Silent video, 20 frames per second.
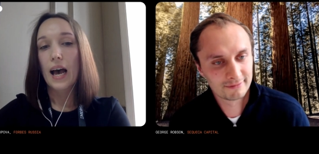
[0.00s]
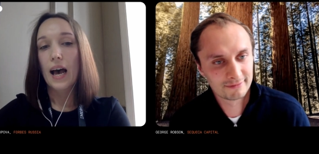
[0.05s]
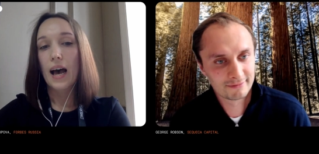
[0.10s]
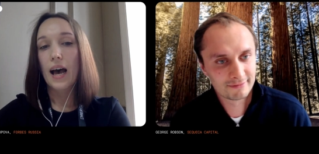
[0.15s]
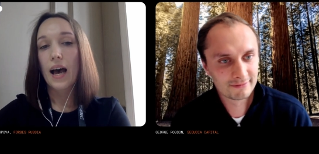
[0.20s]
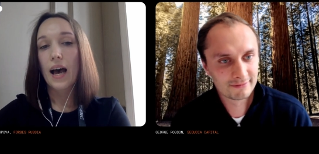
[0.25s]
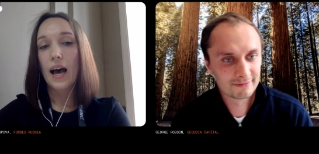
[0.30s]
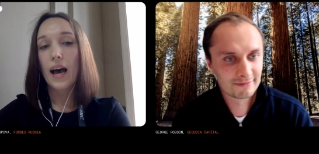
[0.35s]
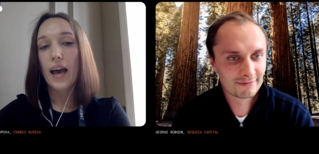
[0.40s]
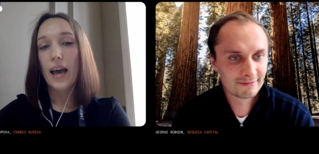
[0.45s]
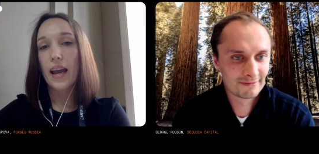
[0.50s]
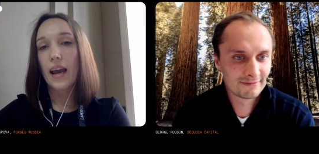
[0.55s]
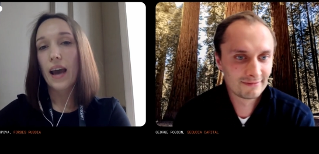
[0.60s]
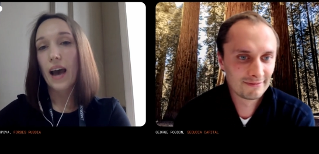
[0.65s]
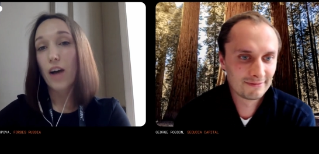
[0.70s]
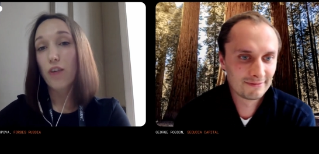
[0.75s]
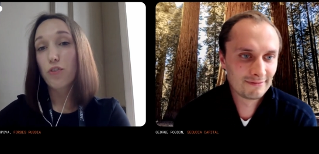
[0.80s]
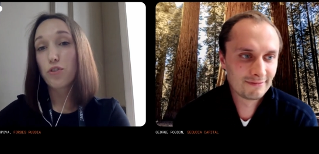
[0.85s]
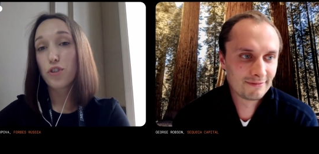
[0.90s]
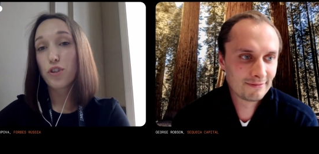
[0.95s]
Speaker 1: Uh, and
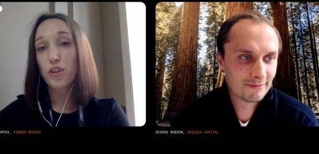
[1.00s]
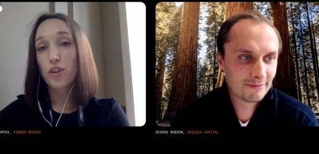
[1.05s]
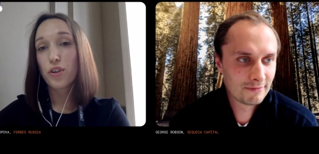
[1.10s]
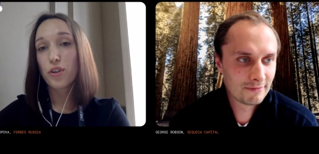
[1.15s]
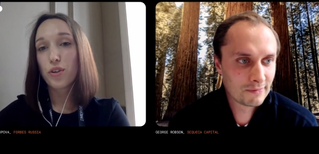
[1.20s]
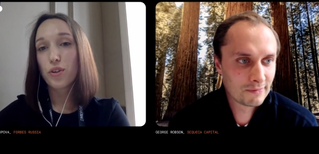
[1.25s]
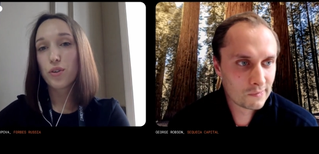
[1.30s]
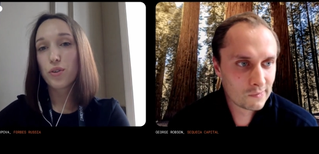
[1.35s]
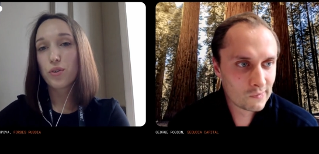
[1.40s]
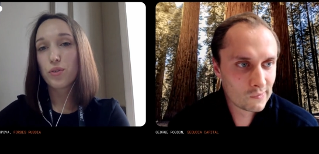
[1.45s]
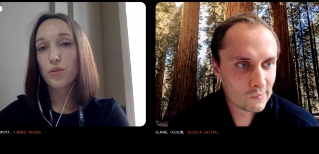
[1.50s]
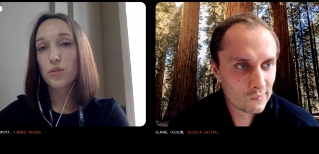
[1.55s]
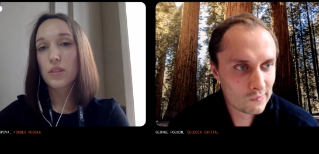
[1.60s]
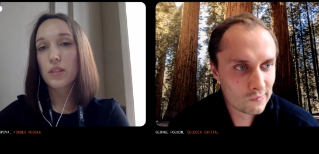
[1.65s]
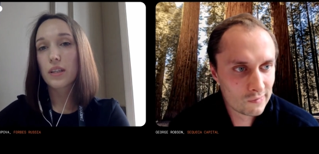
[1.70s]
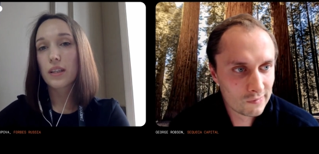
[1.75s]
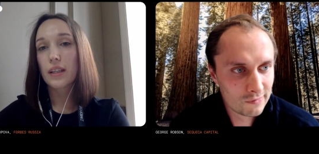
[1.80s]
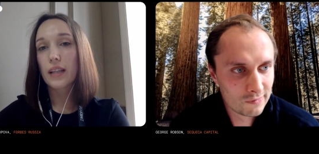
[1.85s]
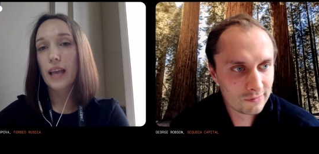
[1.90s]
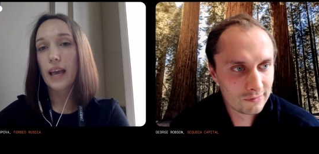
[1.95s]
how do you
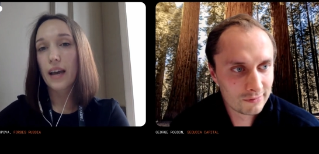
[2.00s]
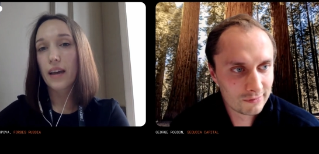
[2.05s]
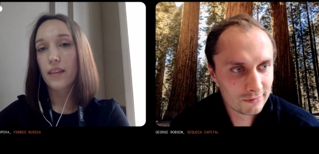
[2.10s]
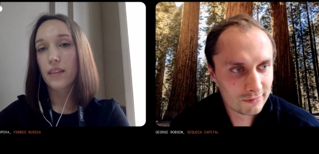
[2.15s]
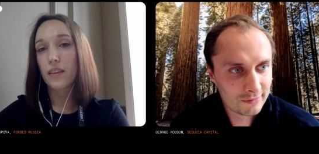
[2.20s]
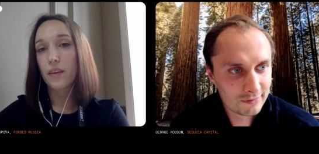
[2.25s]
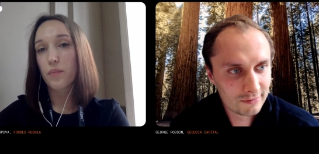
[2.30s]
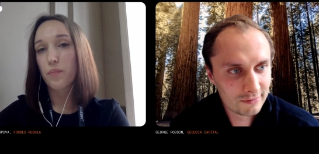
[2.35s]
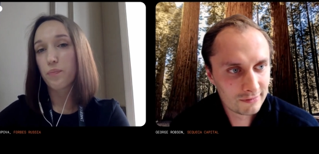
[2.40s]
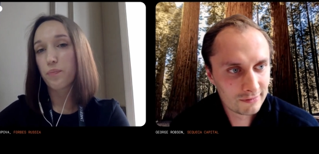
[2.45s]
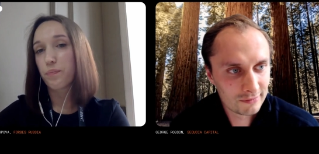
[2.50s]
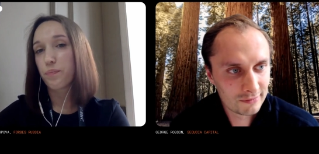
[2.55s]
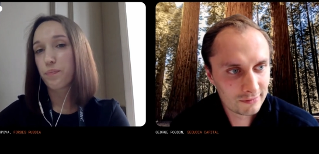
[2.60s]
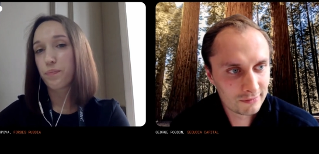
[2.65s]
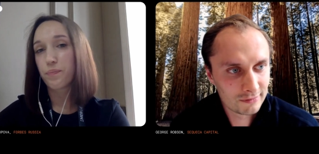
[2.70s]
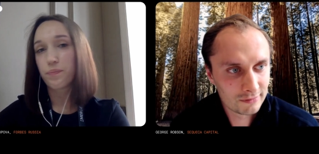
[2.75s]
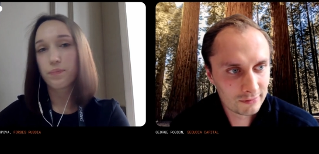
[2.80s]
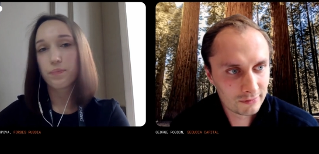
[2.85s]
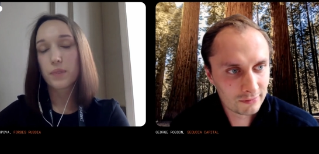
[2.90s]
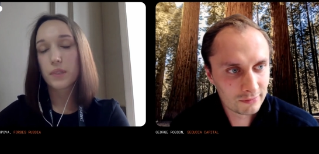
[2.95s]
select the
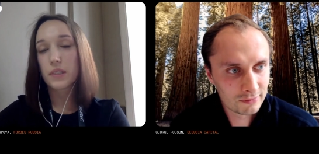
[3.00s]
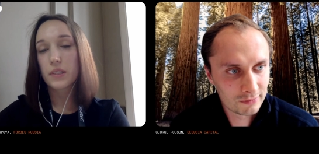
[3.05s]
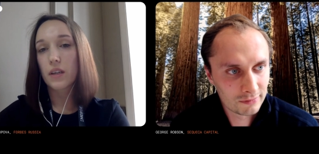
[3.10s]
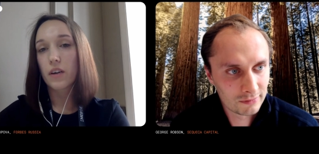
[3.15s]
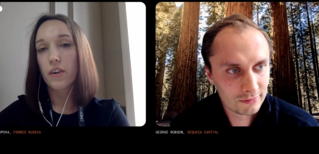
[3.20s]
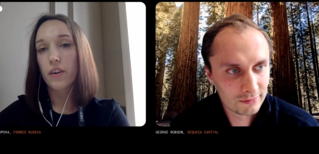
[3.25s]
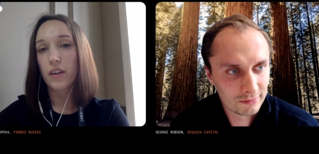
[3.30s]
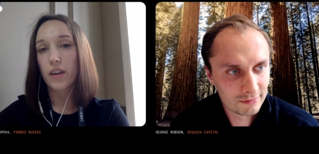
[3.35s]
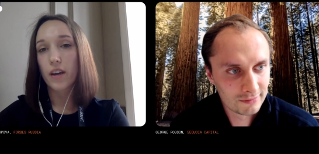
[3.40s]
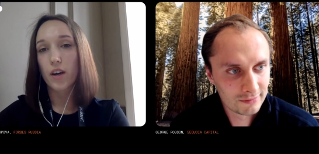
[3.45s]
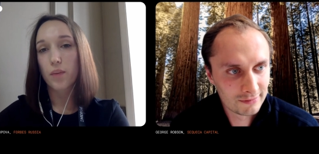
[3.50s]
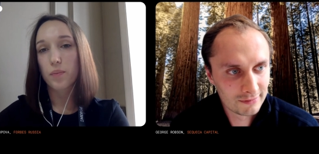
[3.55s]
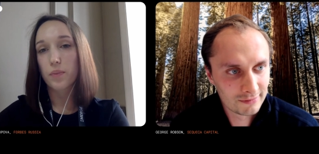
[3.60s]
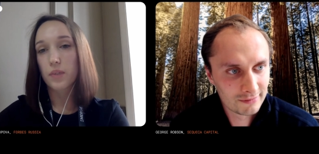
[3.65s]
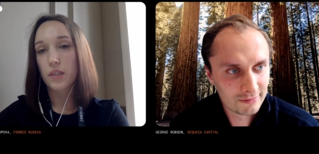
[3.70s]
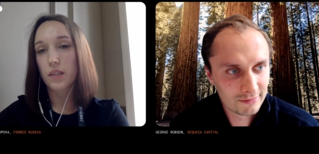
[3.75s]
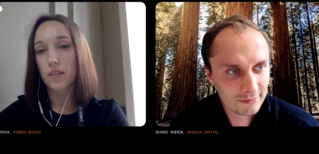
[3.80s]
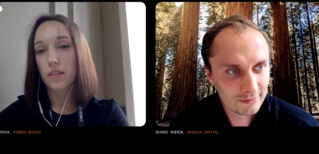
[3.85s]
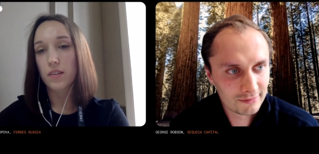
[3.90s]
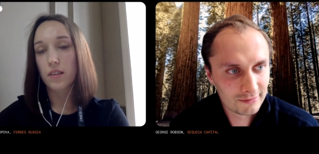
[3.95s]

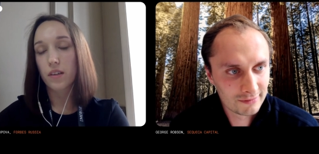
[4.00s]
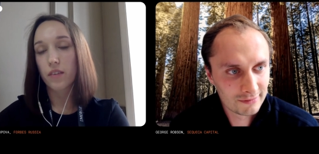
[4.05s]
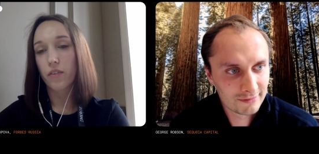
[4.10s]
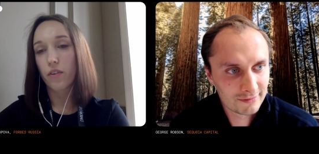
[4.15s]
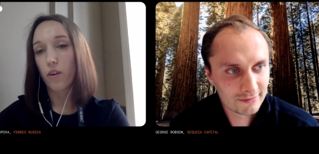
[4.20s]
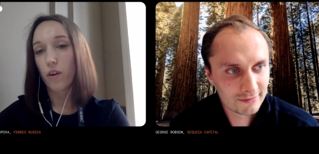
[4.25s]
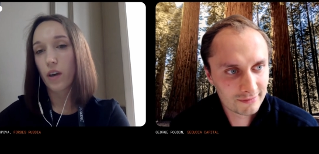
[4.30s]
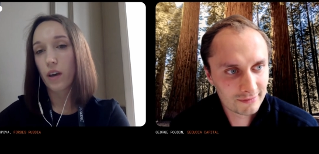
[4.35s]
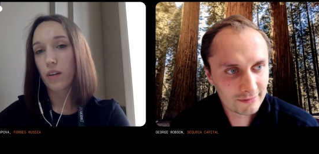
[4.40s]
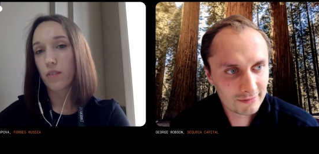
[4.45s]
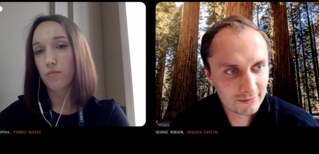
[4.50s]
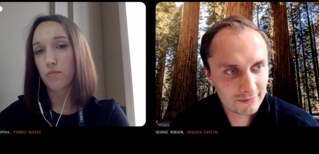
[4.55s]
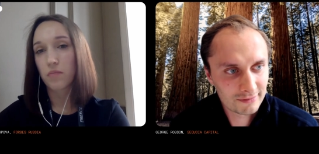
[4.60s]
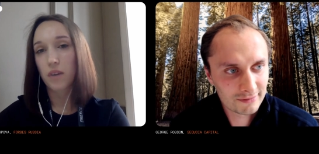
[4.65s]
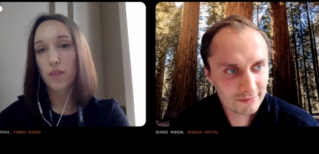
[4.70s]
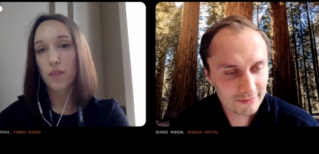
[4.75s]
startups in Sequoia?